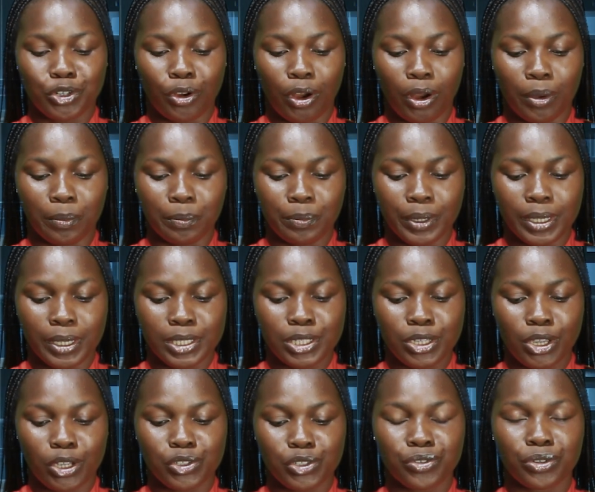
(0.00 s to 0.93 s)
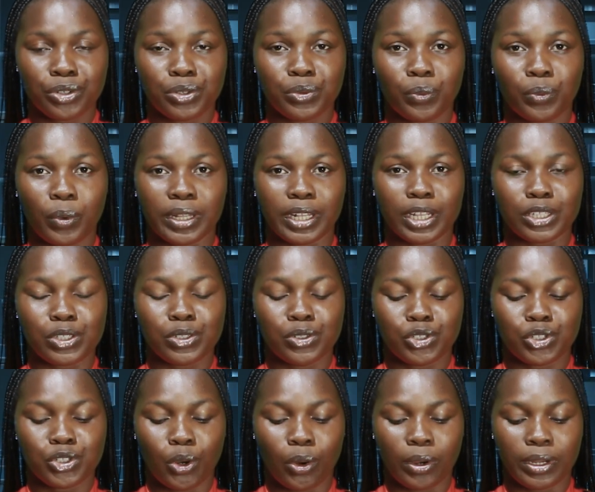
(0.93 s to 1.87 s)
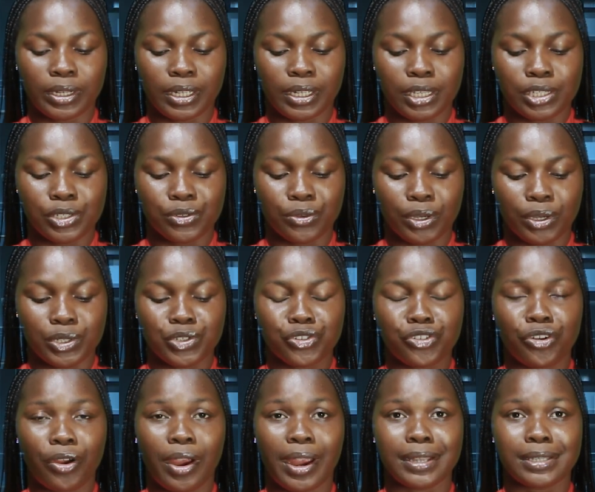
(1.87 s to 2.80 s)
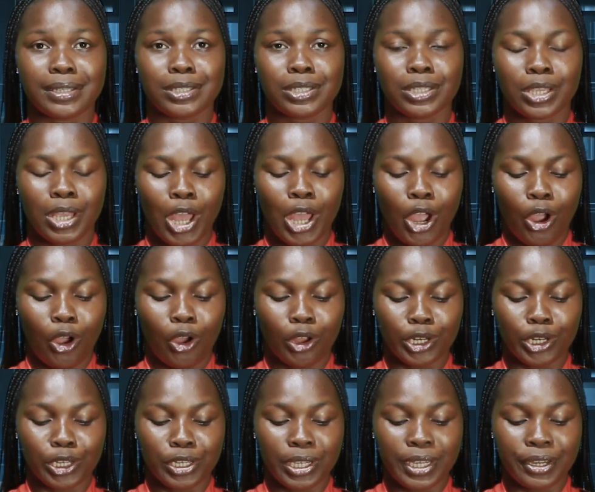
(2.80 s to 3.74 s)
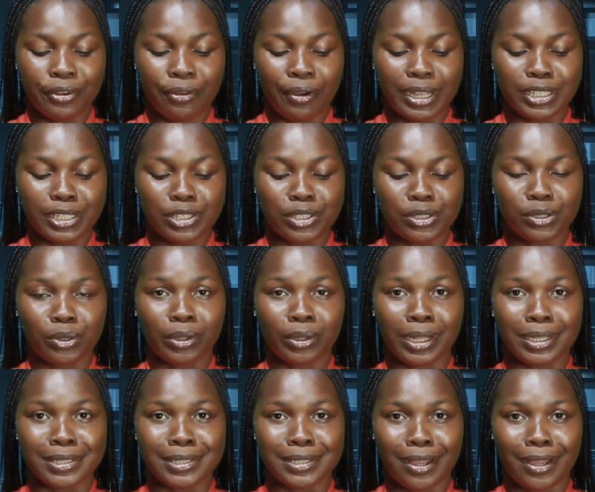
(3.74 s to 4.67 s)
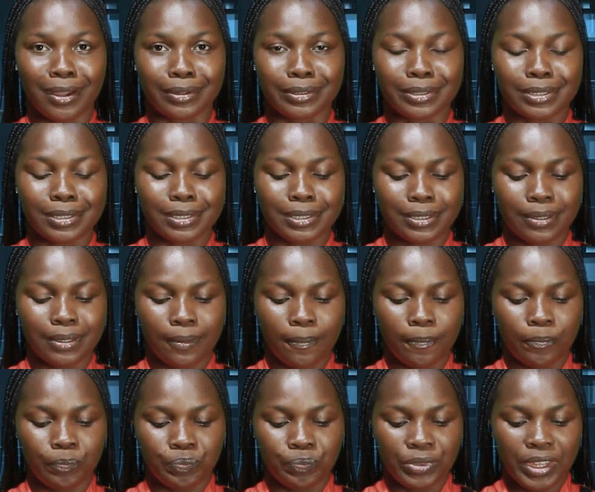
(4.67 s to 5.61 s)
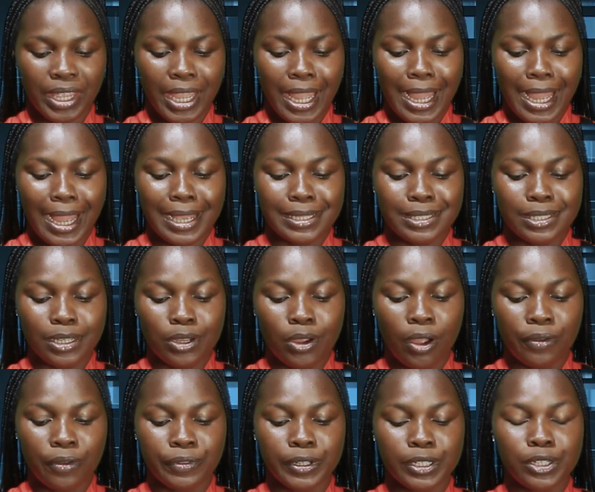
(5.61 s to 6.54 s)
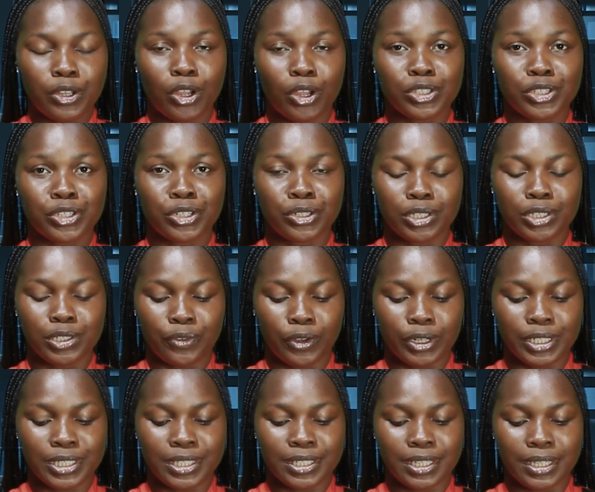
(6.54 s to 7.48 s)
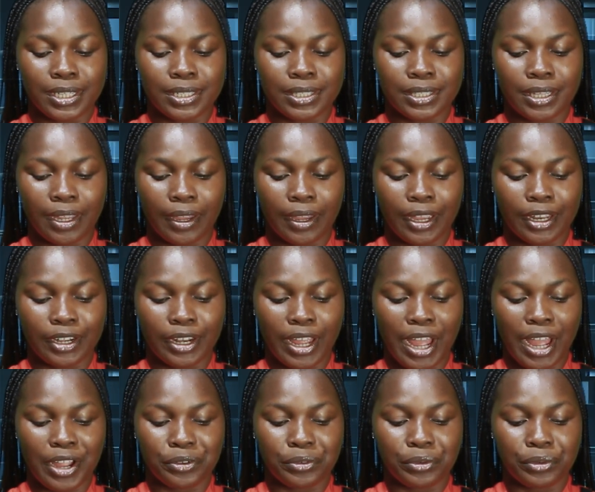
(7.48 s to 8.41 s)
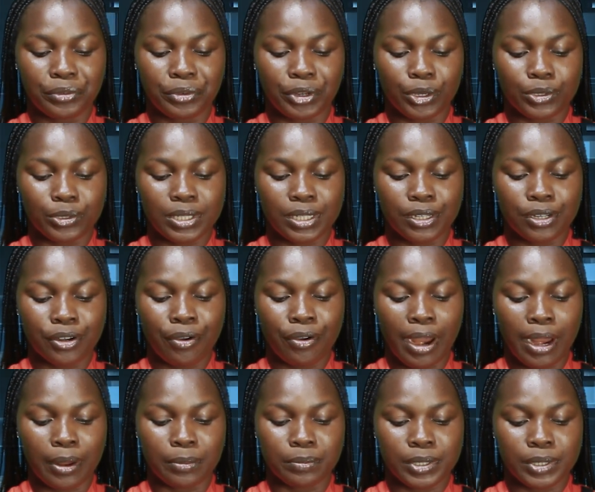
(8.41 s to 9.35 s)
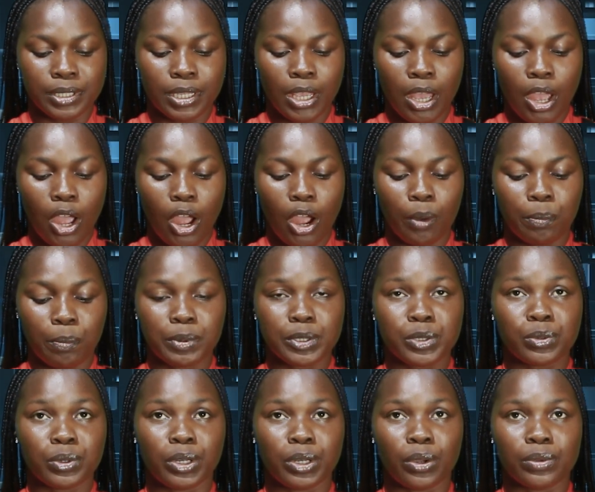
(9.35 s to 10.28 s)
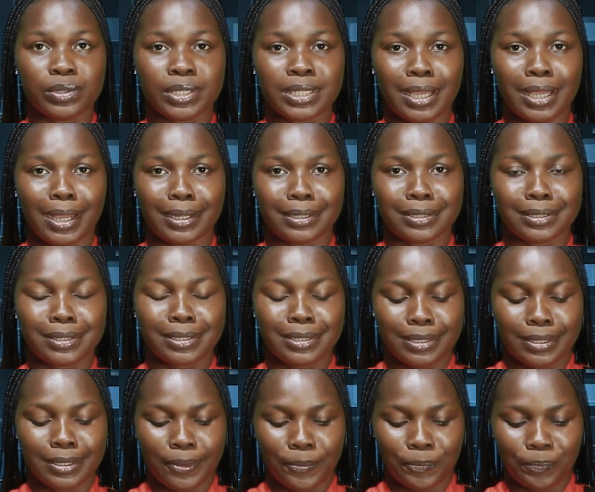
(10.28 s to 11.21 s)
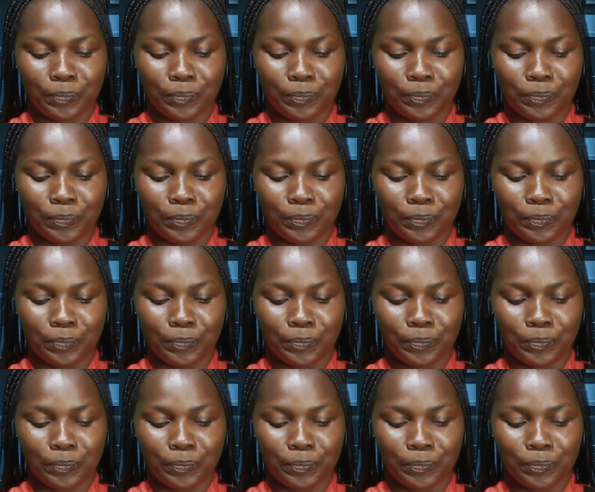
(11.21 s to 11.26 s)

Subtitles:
Trump is considering whether to join Israel's strikes on Iran's nuclear sites. As the conflict continues for the 6th day and angry rhetoric cramps up between all sides.